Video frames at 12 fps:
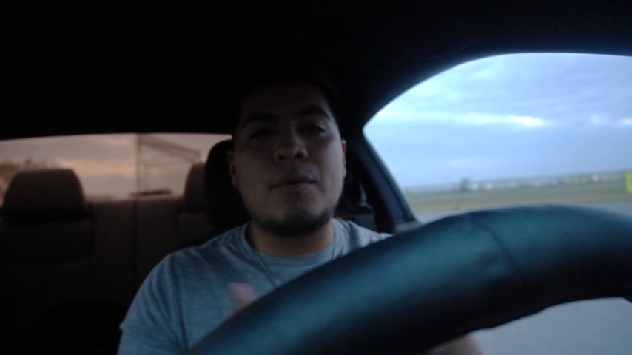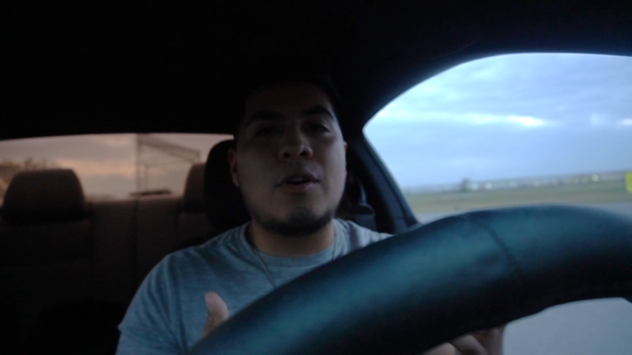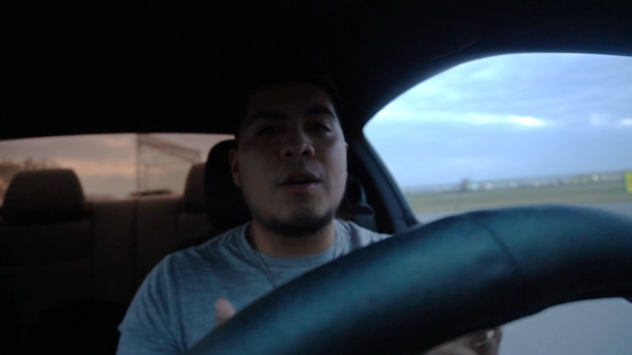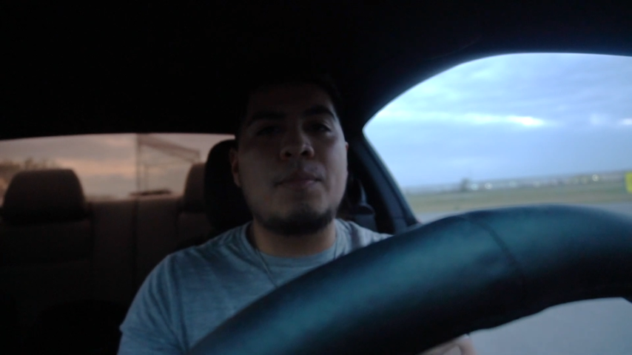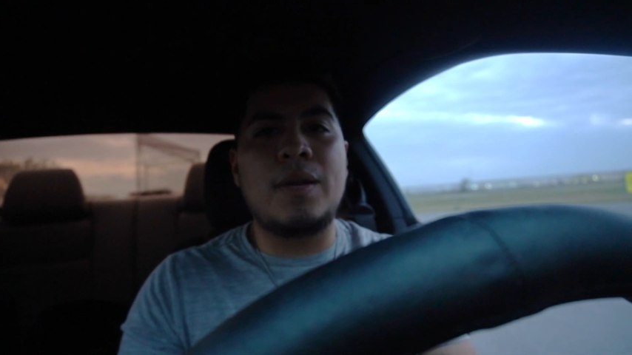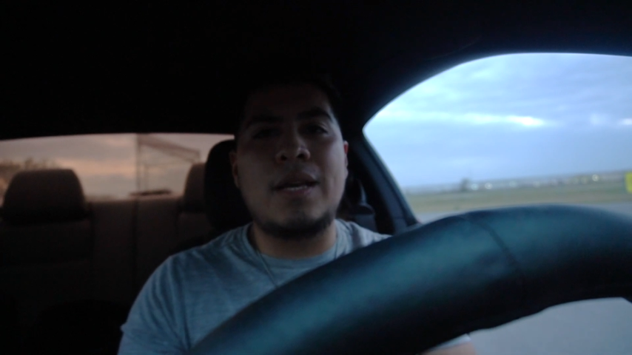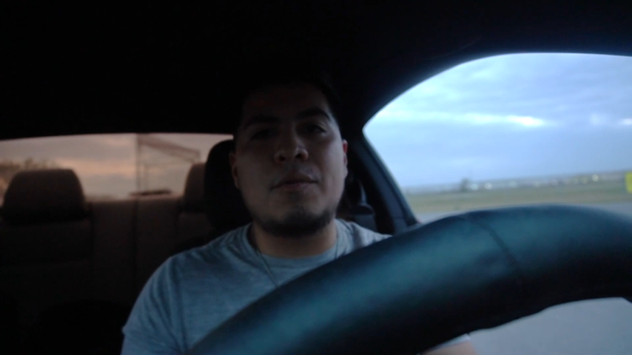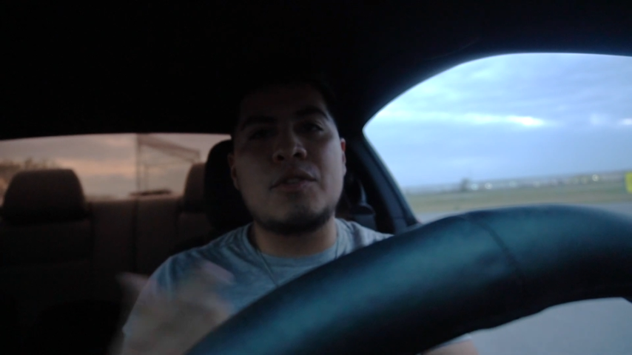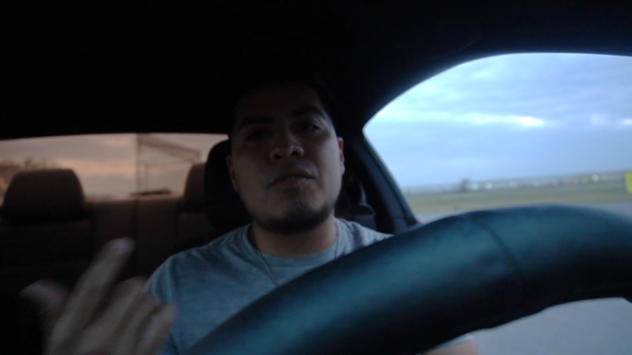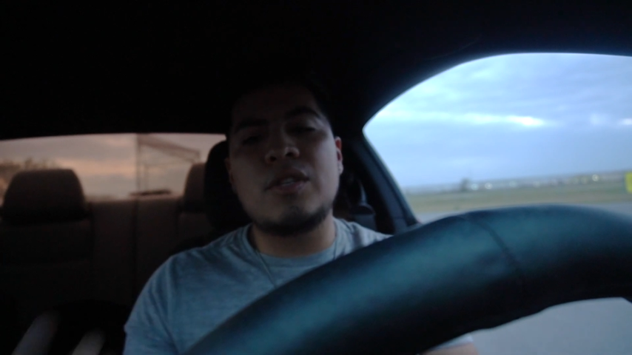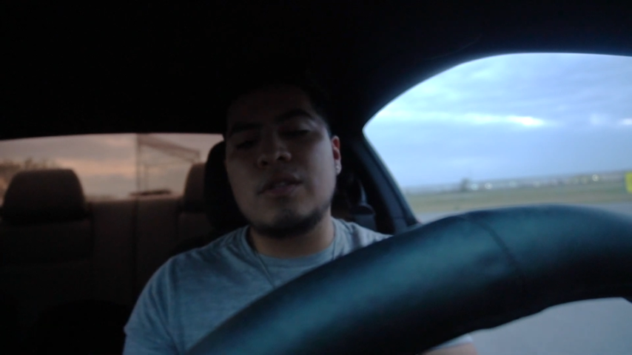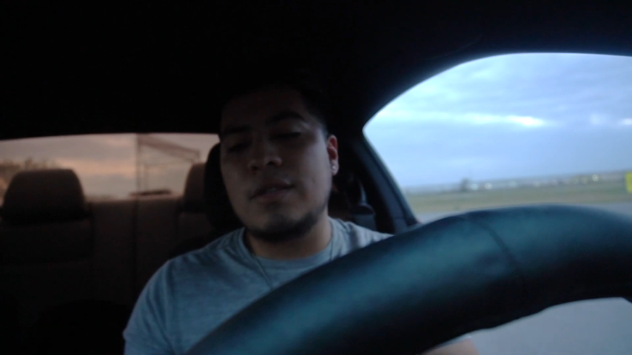CarPlay, which
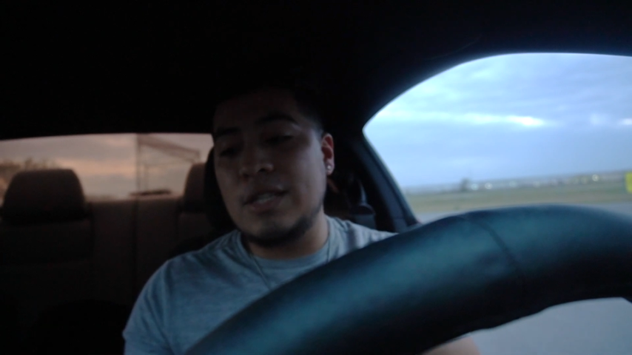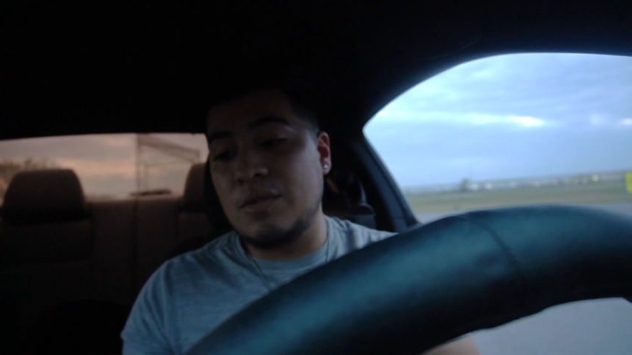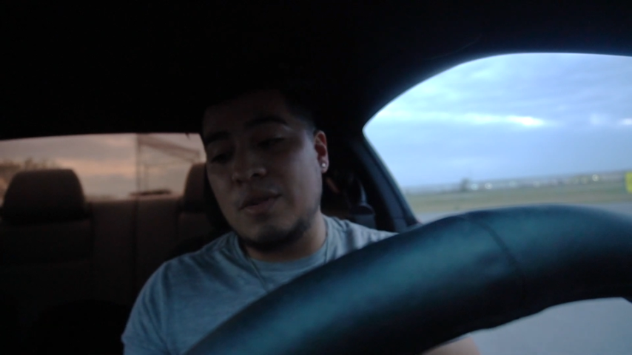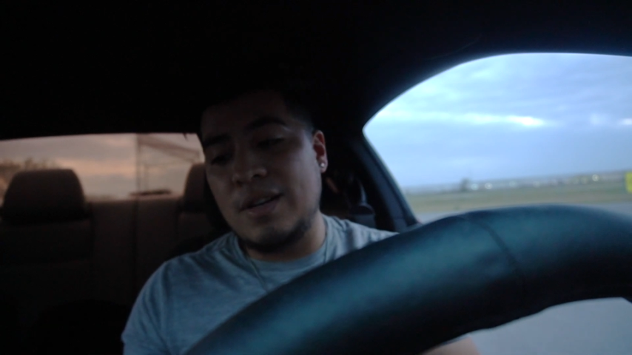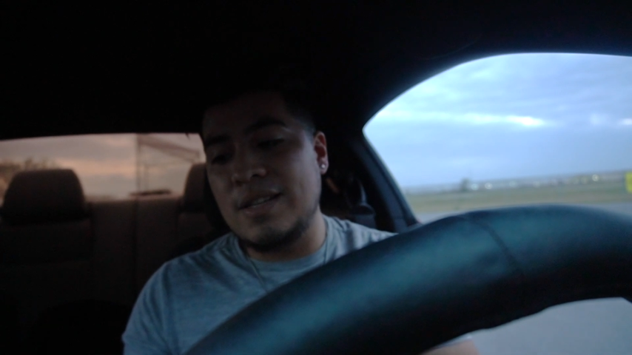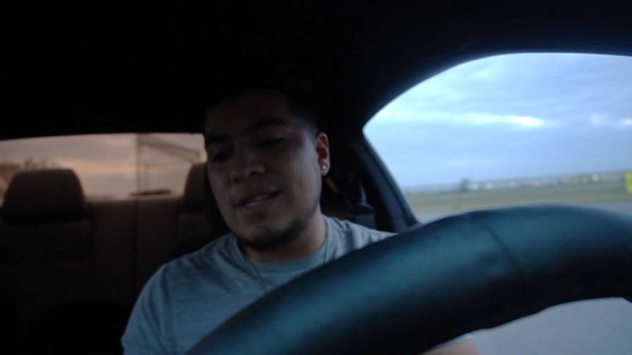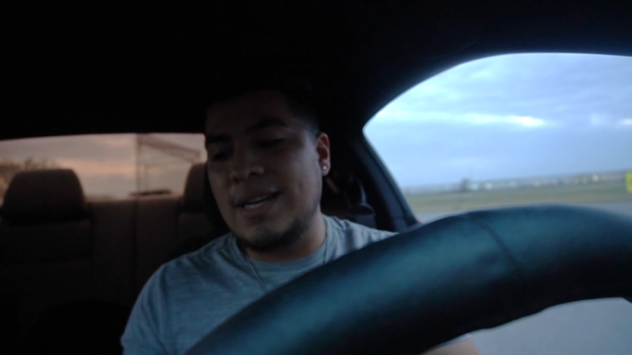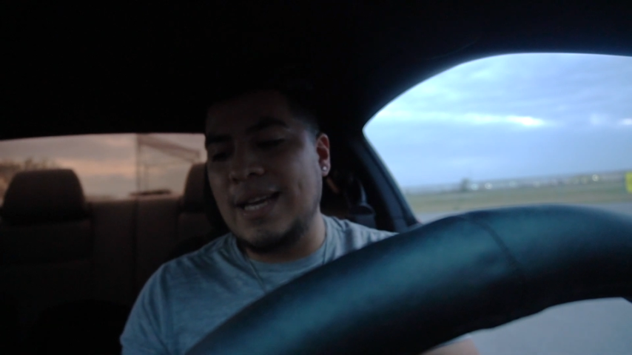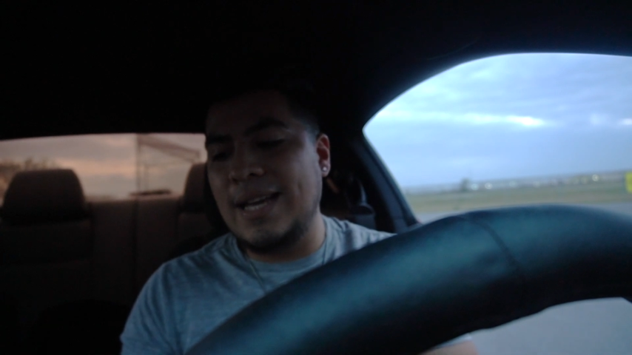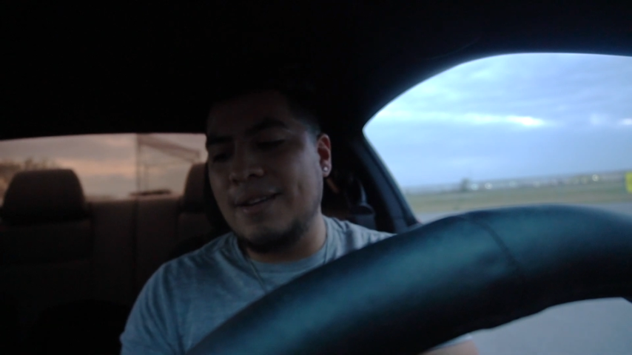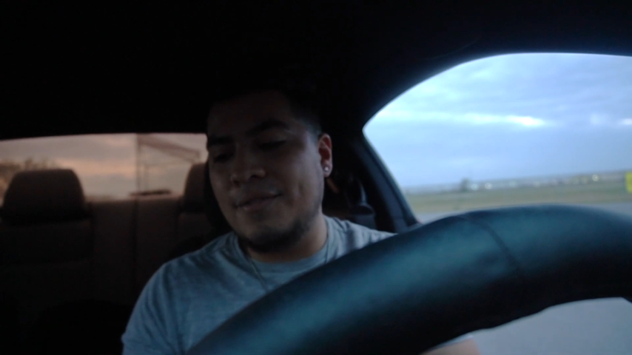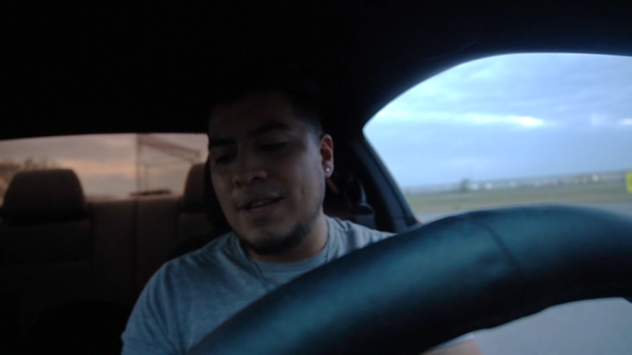this one doesn't
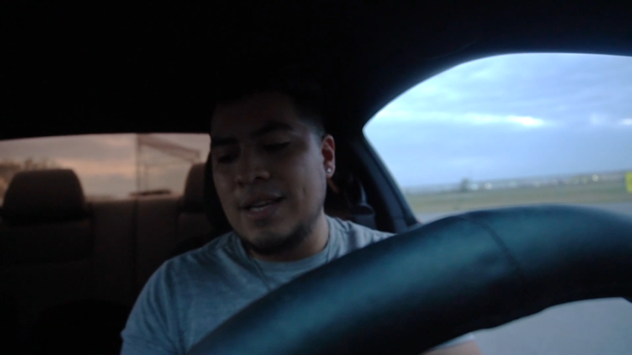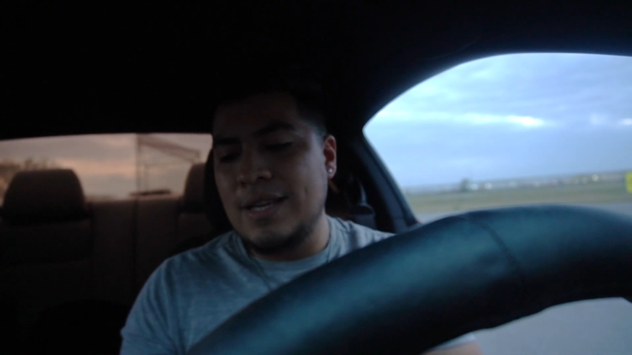have.